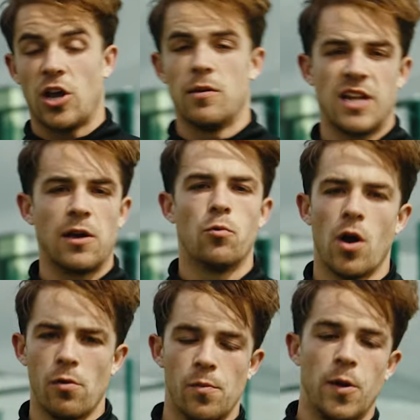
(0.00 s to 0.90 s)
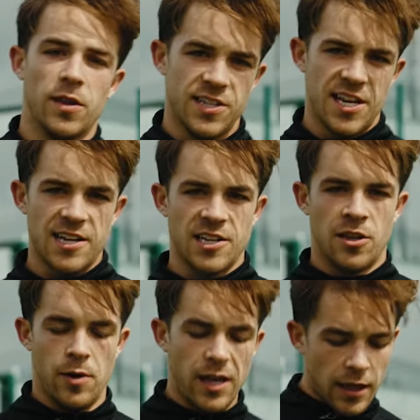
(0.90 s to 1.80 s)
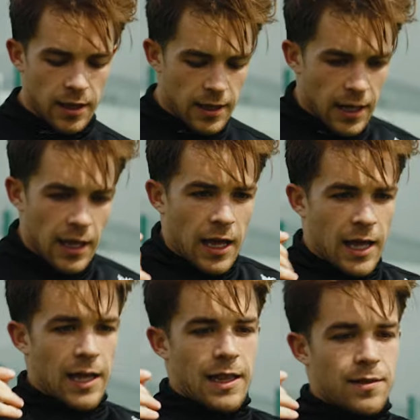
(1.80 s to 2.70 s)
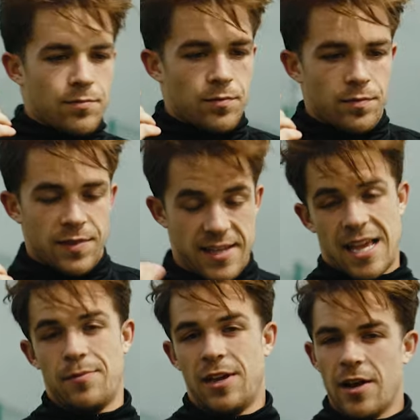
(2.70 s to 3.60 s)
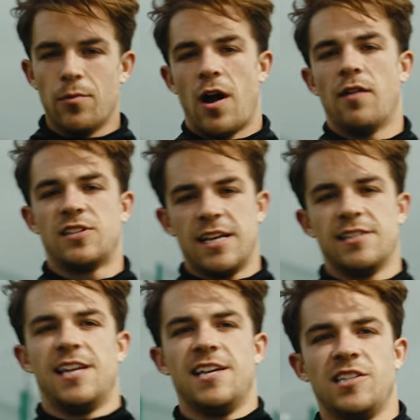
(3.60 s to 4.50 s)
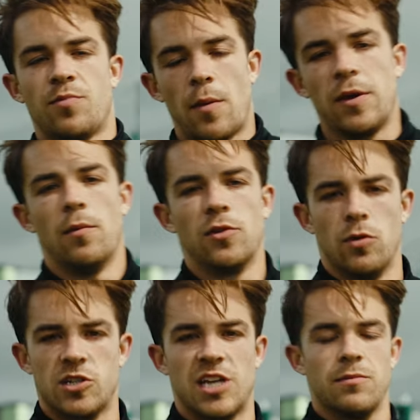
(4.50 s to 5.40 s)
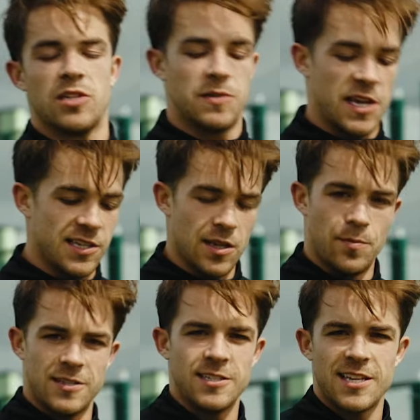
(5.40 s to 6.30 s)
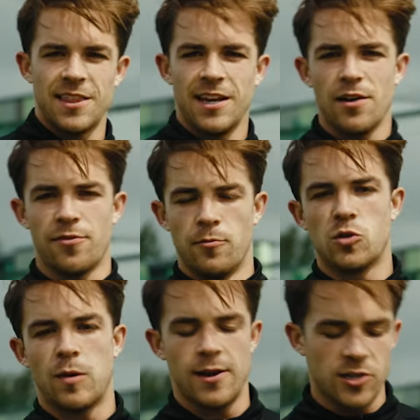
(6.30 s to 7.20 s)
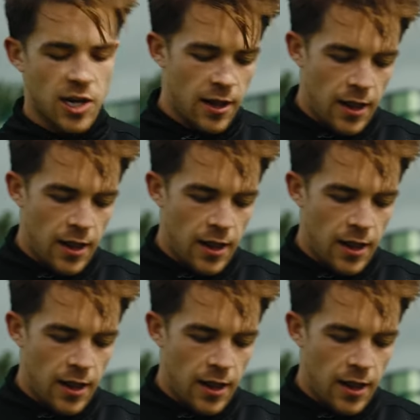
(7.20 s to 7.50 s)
terms of like where we would put this session in the week, this time of year we're obviously in season, probably coming towards championship season, the business end of the year for most players.